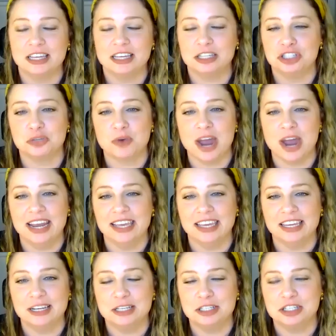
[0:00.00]
she's writing
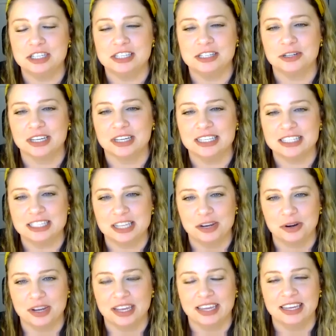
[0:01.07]
it and she's still
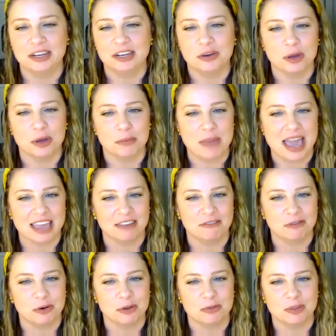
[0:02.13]
considering it and going back and
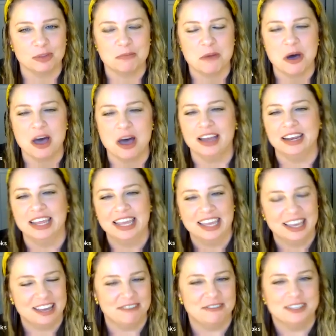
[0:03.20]
forth with Maud.
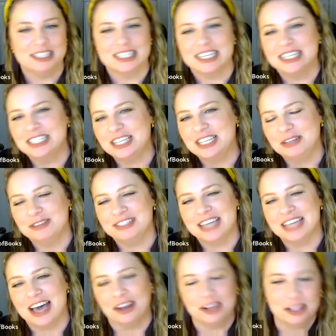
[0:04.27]
If this continues
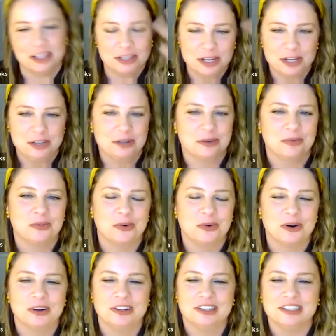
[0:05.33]
out in your
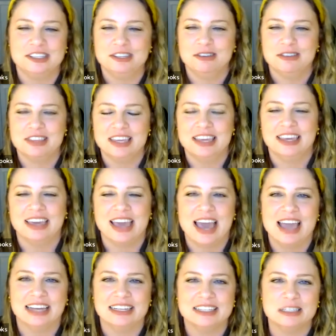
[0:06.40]
world, do you think
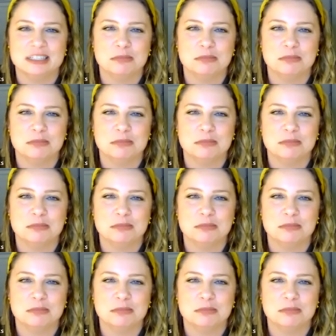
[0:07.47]
Agnes?